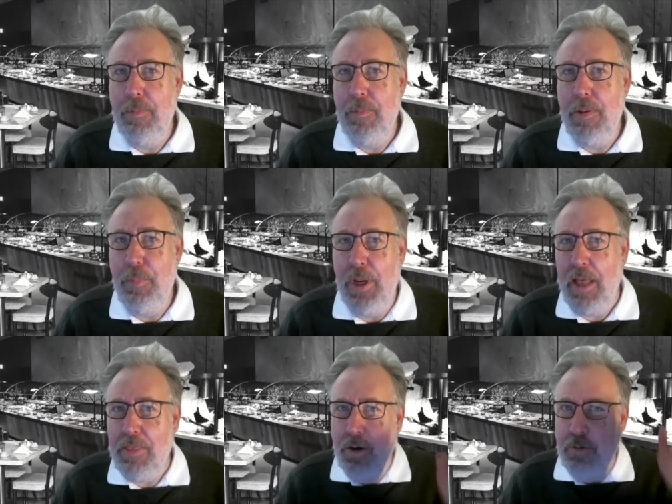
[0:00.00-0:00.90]
but
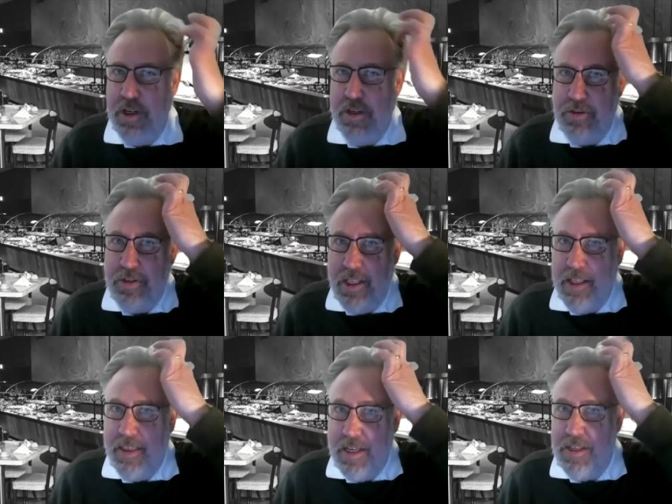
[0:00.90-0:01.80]
I thought it was interesting
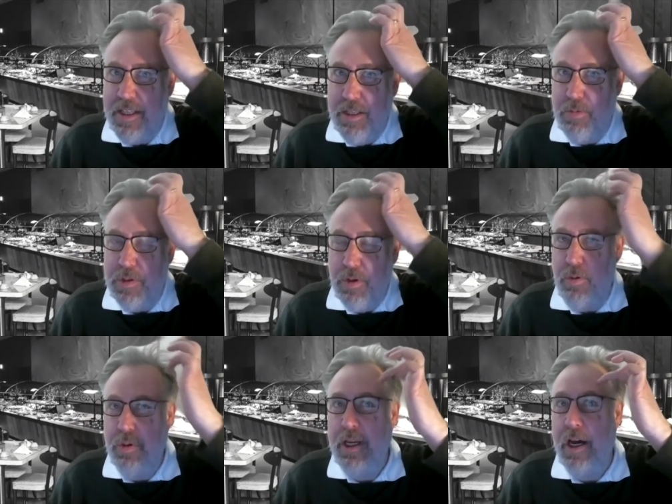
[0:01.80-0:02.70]
that they said there was
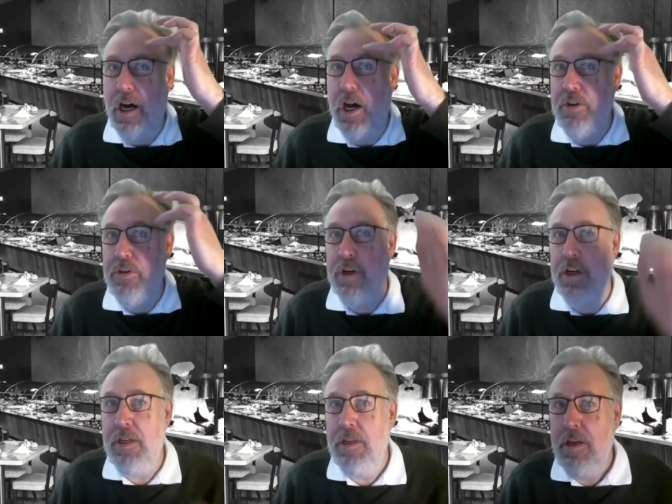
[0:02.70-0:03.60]
only a
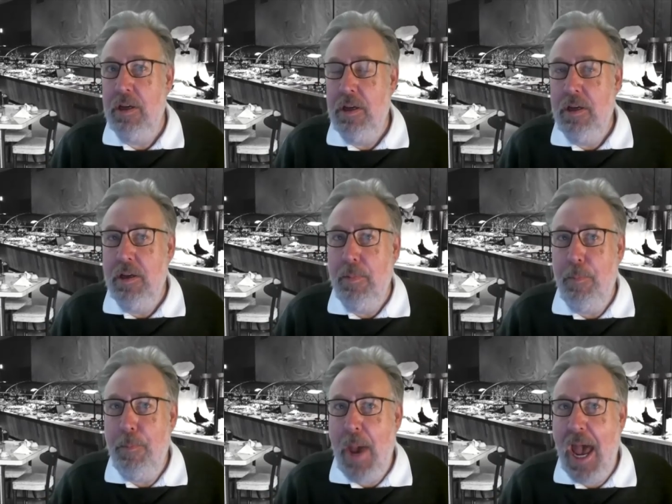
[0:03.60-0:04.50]
hundred
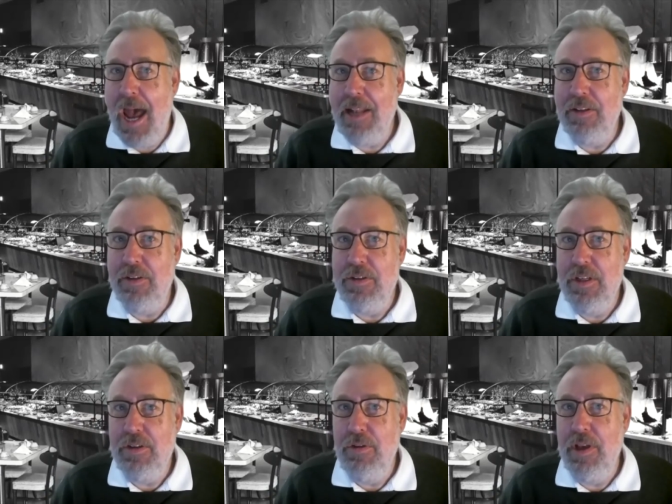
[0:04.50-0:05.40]
patents
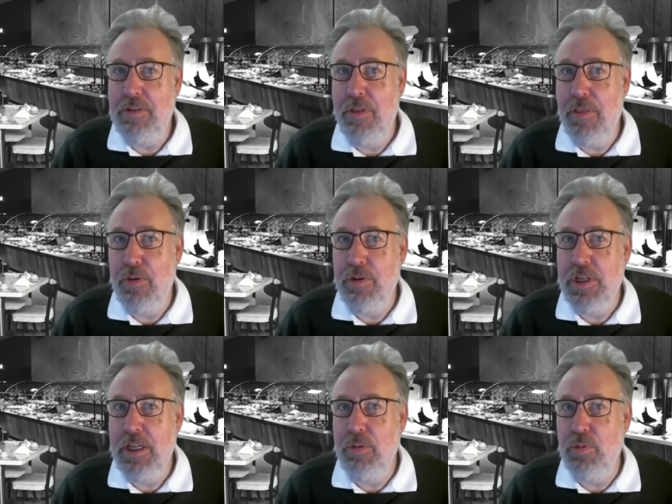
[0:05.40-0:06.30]
in
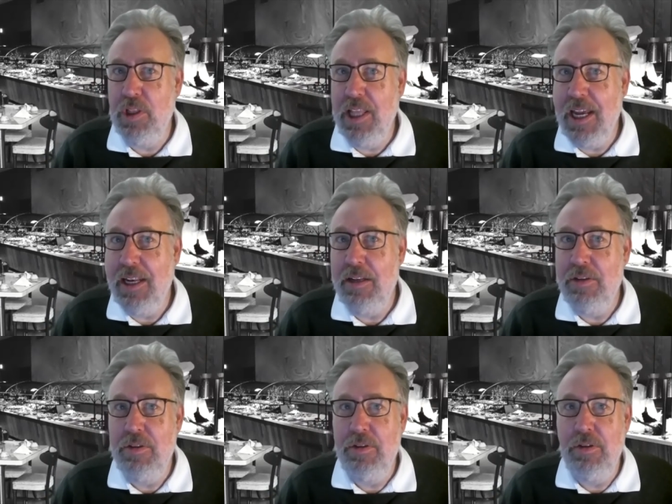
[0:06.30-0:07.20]
2013 related
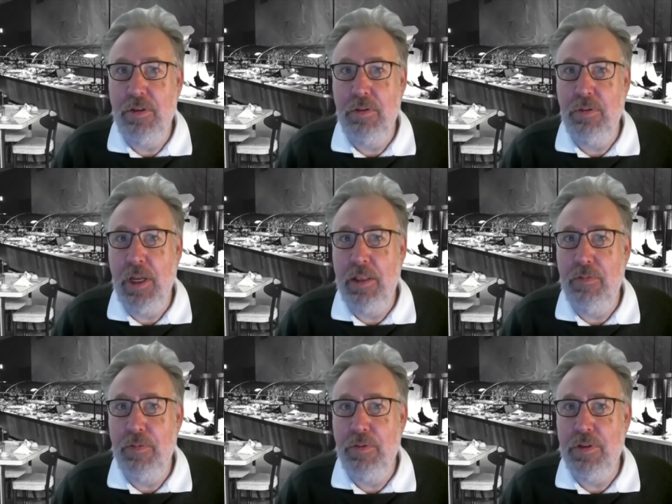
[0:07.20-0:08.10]
to in the
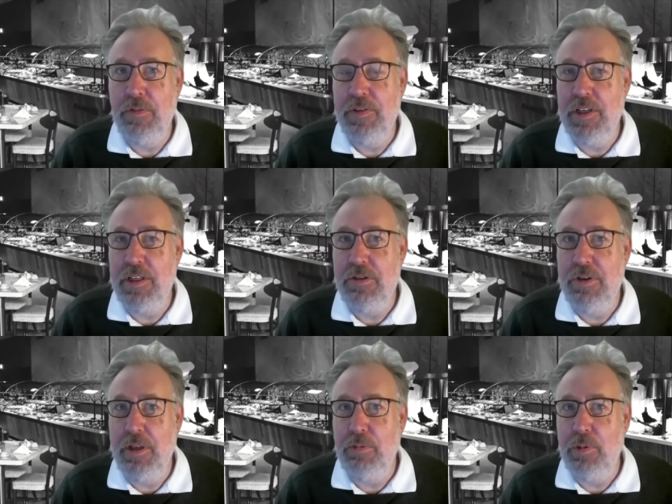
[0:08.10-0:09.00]
food service
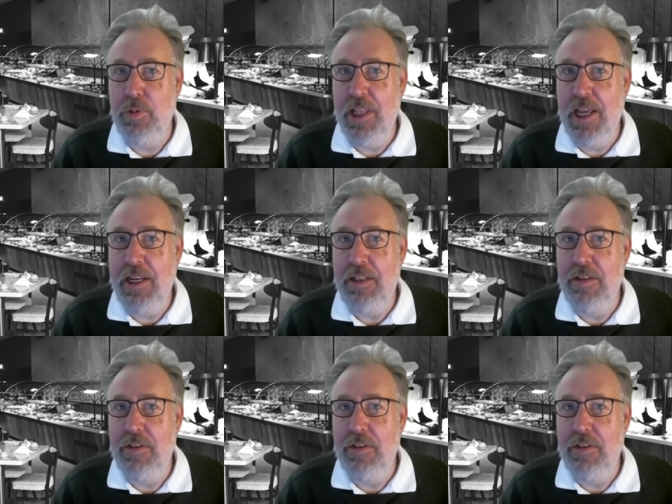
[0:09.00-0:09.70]
industry that were related